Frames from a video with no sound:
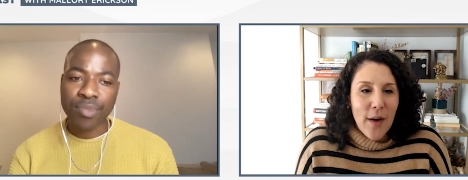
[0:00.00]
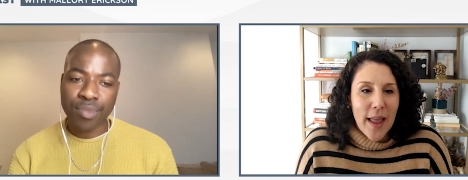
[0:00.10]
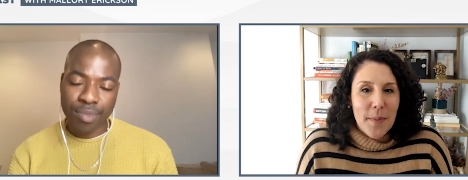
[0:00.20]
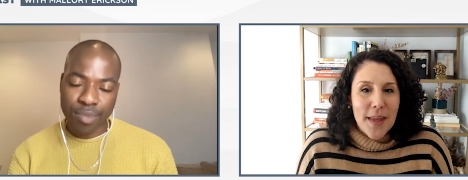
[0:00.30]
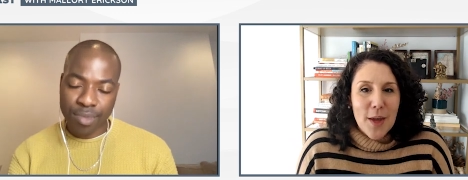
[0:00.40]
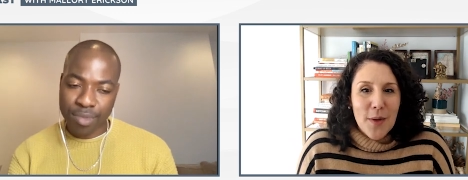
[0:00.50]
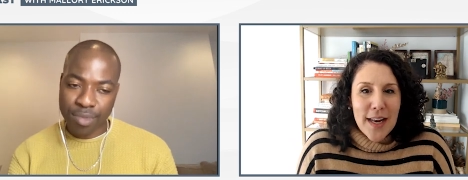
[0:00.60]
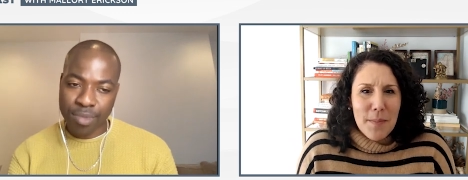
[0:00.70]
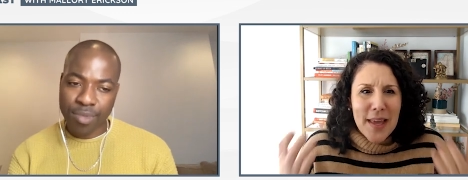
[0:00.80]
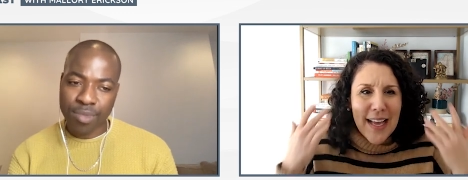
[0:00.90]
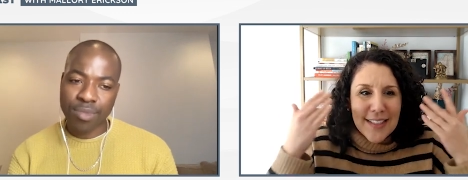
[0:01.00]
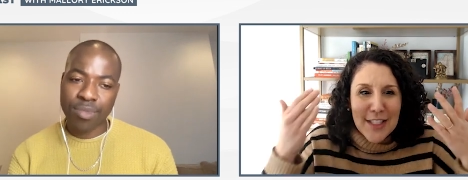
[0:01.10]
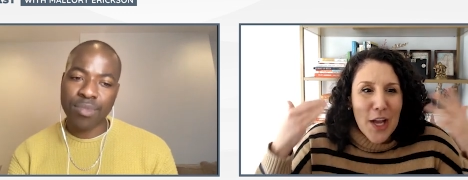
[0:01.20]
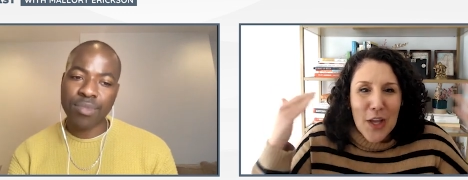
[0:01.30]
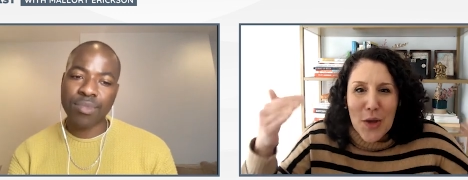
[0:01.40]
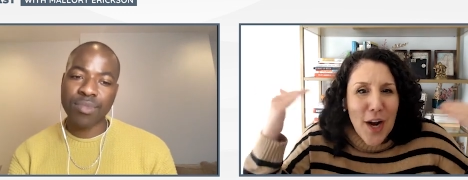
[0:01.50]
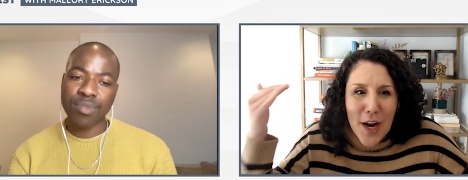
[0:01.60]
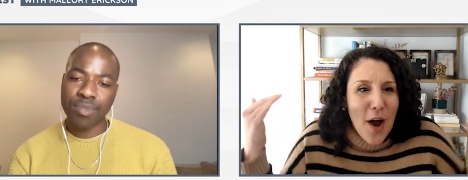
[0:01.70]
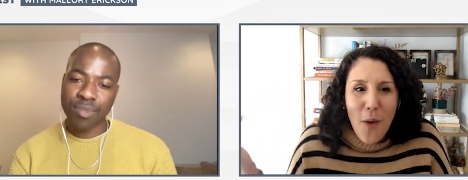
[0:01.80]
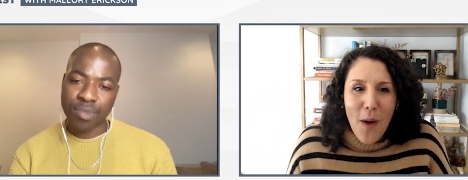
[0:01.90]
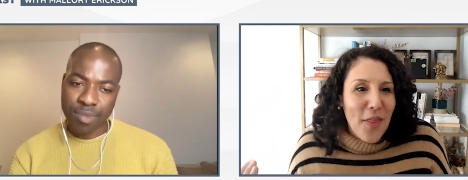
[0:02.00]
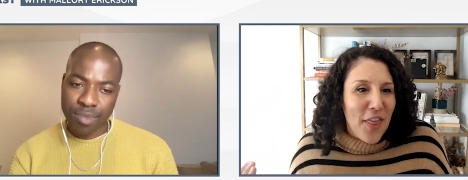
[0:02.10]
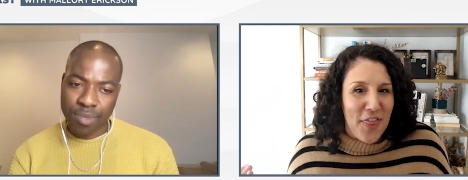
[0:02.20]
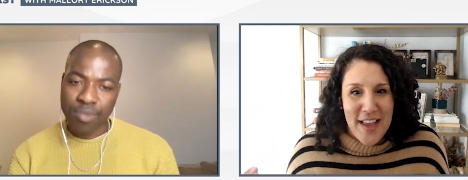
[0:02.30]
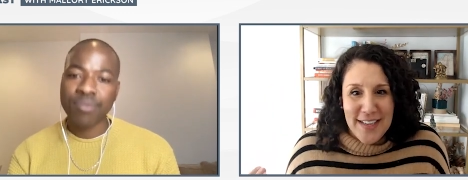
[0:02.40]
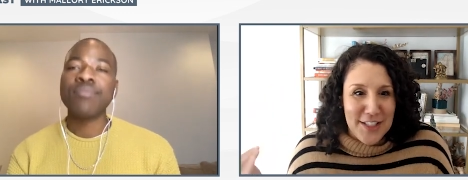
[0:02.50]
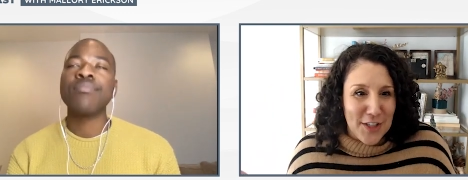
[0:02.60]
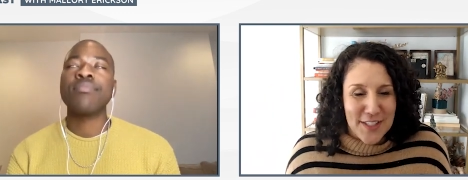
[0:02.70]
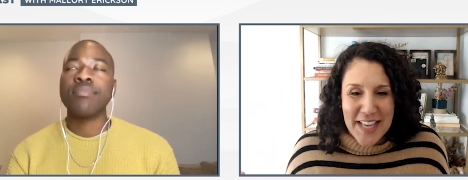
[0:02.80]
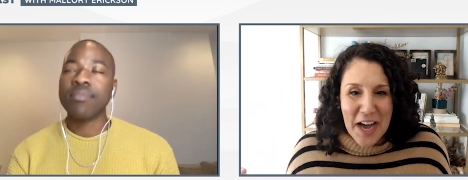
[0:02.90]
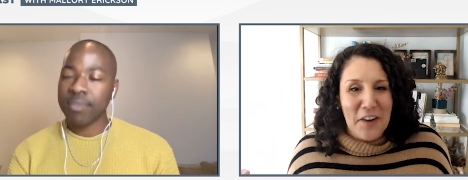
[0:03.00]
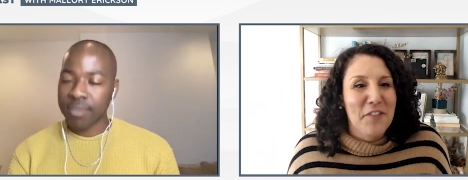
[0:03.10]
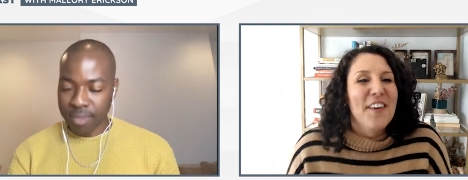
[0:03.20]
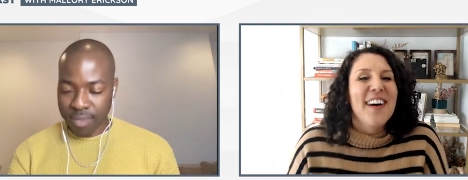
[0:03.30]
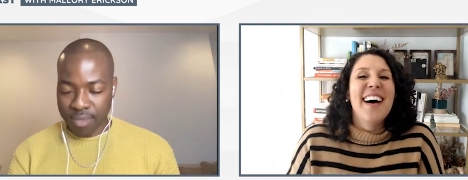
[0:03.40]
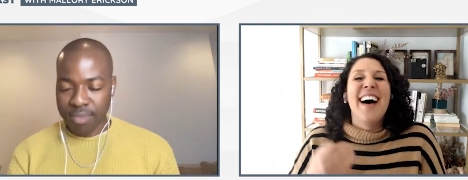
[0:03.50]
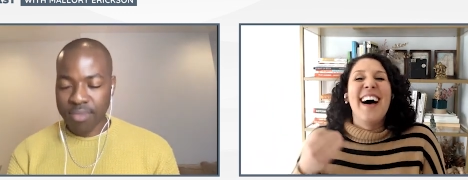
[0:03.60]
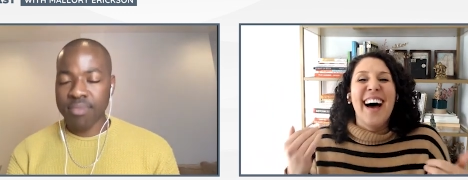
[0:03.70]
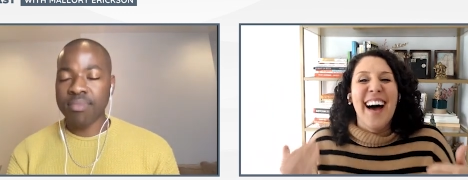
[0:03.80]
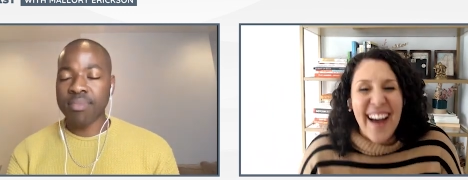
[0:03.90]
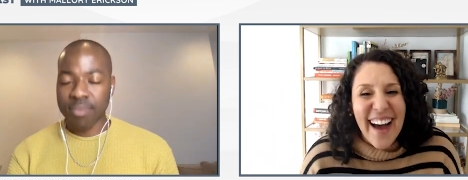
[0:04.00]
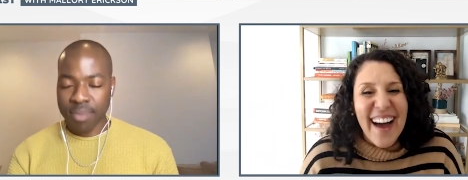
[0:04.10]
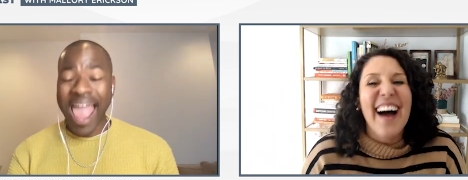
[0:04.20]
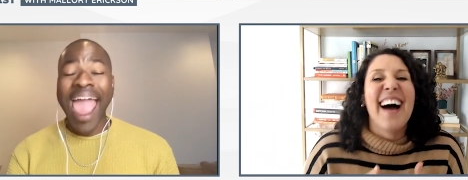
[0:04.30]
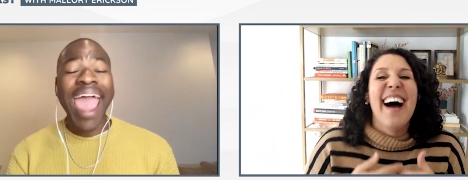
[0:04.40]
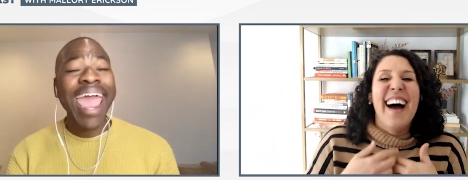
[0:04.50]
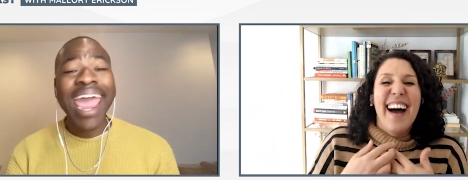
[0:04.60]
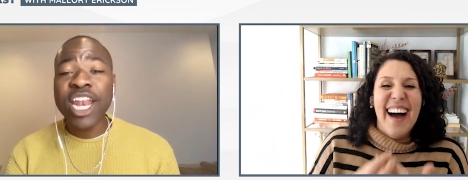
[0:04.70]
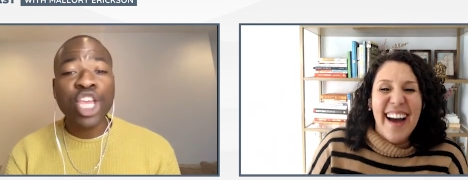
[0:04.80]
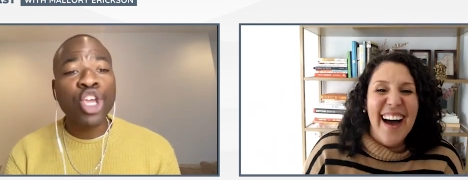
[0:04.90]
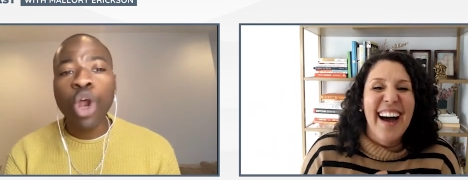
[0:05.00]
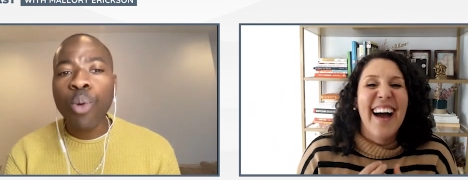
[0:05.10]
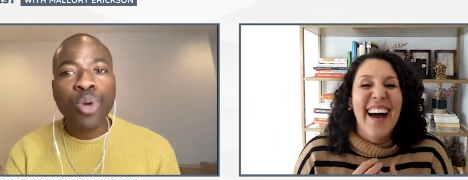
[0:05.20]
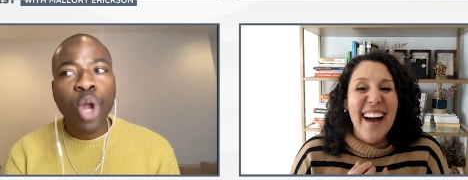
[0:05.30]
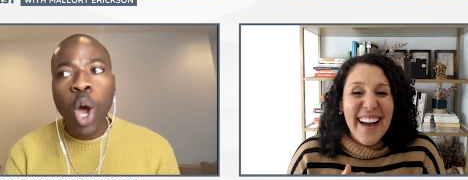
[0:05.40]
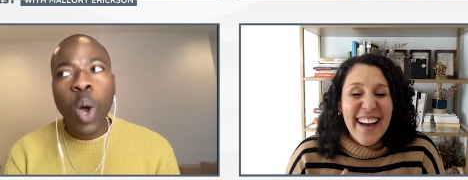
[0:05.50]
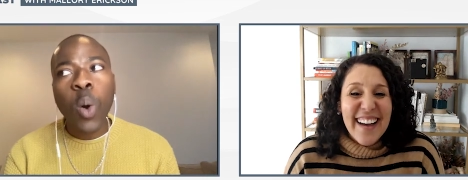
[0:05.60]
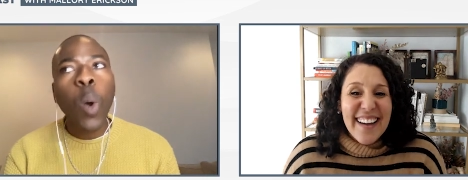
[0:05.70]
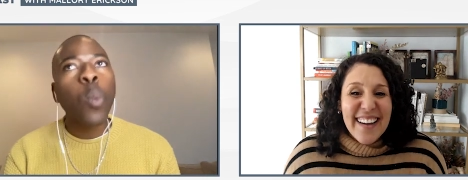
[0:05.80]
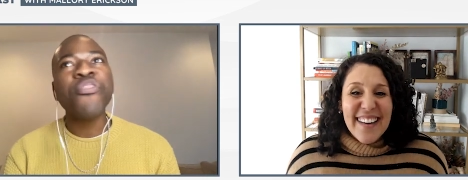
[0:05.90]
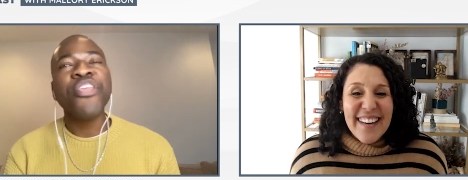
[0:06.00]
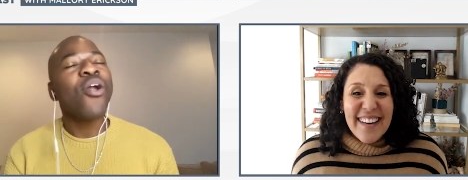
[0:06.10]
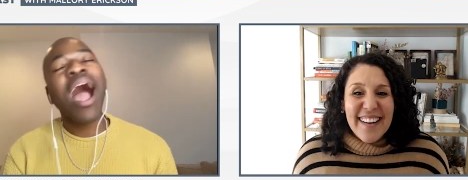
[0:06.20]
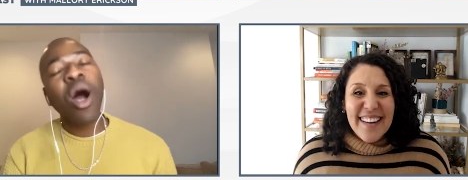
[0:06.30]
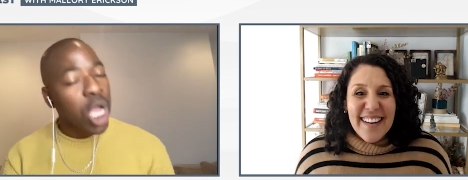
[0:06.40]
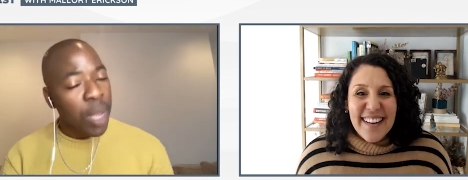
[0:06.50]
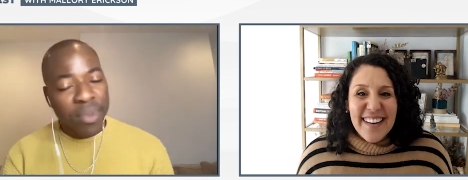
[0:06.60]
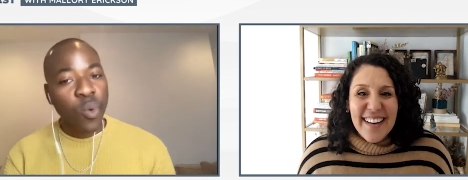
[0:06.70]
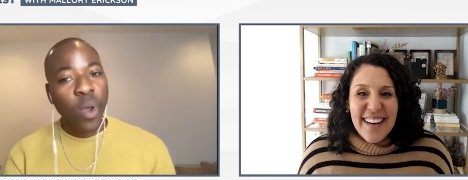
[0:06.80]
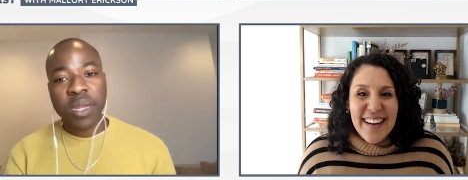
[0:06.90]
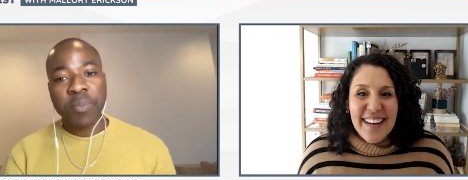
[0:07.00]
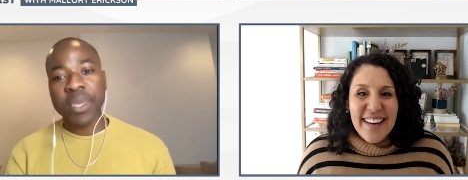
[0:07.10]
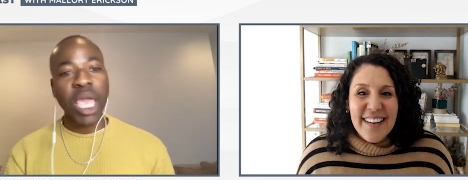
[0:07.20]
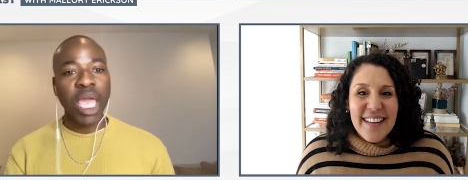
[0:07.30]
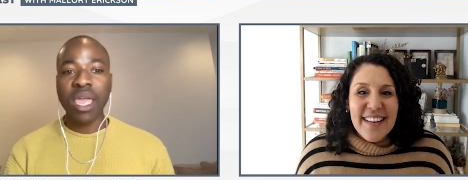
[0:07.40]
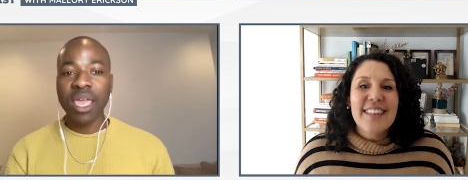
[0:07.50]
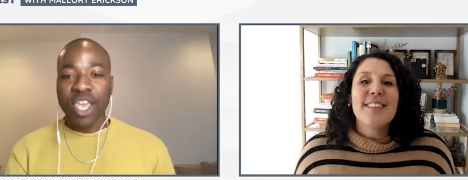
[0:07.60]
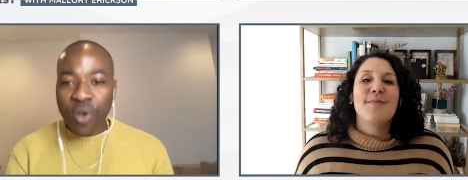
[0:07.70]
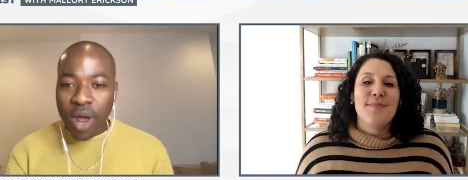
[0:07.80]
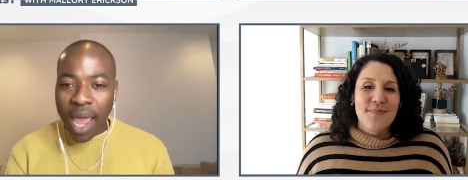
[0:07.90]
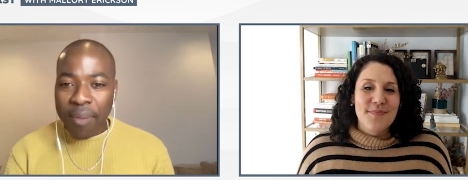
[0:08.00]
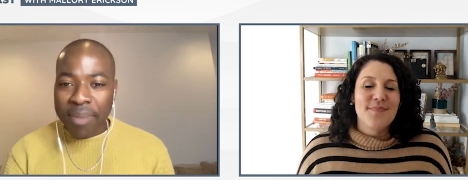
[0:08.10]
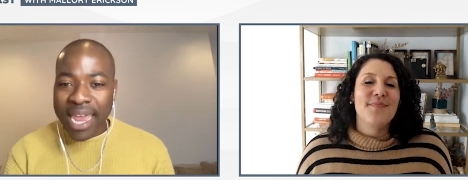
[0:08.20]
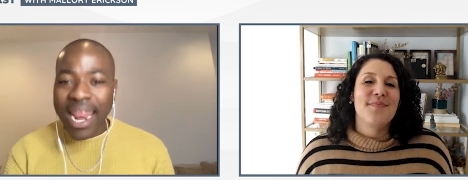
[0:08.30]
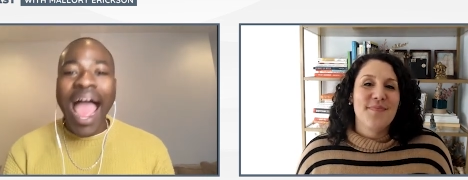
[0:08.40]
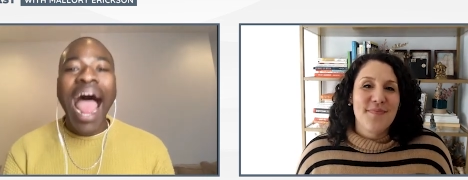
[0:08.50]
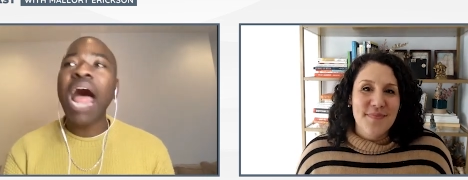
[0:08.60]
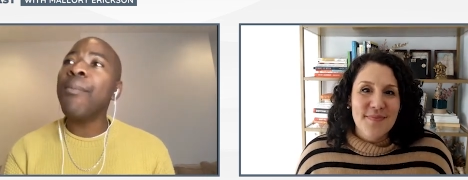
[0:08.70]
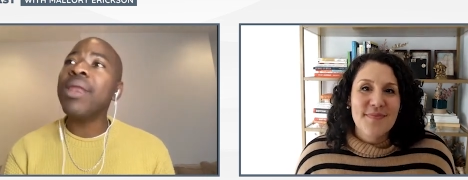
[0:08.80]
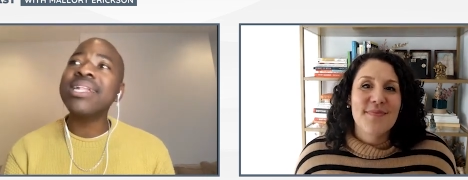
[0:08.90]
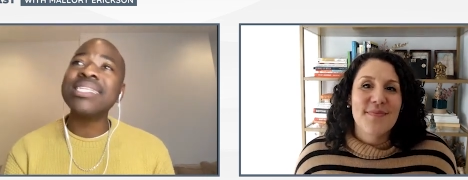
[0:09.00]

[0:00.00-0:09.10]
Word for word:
Speaker 1: ambiguity because you don't know all the things yourself
Speaker 2: Mm-hmm. and you don't know what their outcome is going to be. You know what I mean? Mm-hmm. How many